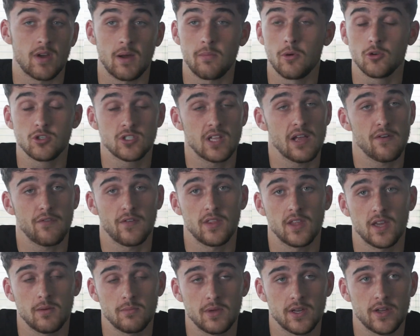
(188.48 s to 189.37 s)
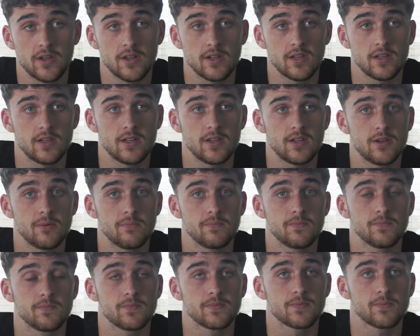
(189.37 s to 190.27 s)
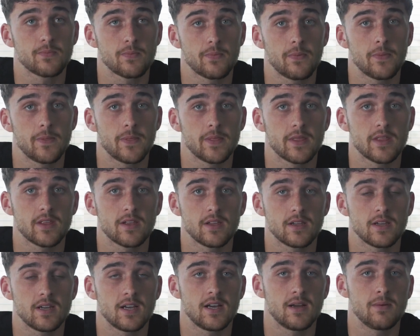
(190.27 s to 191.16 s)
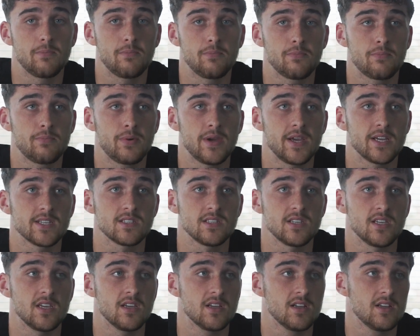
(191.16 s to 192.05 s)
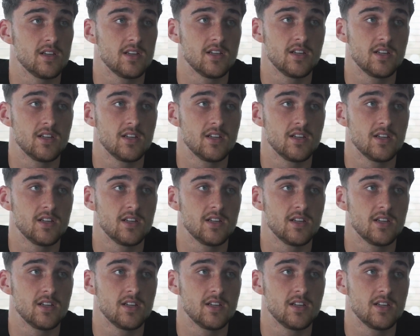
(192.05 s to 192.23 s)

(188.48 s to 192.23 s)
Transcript: I most definitely am, yeah. I personally